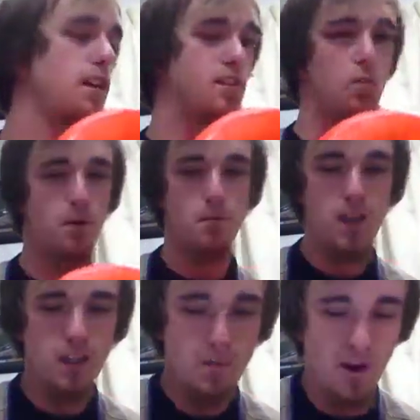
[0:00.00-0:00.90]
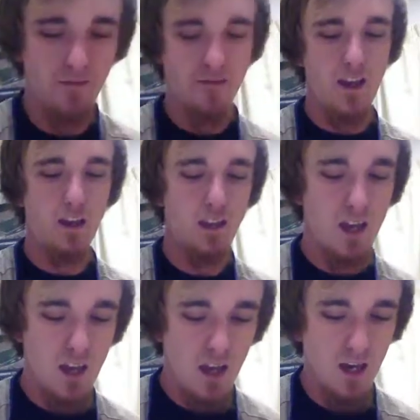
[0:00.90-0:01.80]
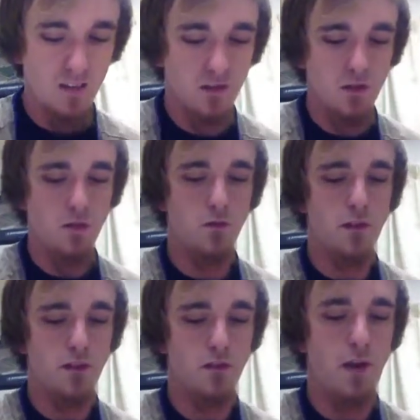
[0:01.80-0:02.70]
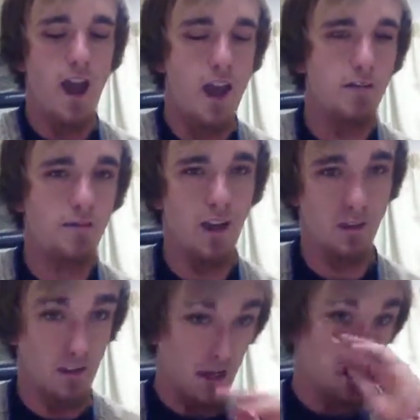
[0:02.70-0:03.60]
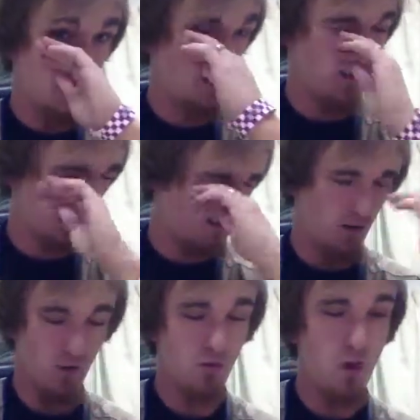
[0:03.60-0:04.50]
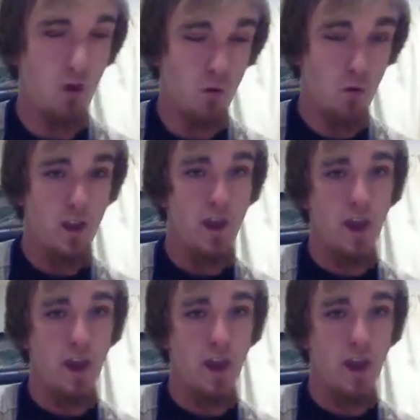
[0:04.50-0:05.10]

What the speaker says: And so what it means by faith is to have faith, and I guess is to grow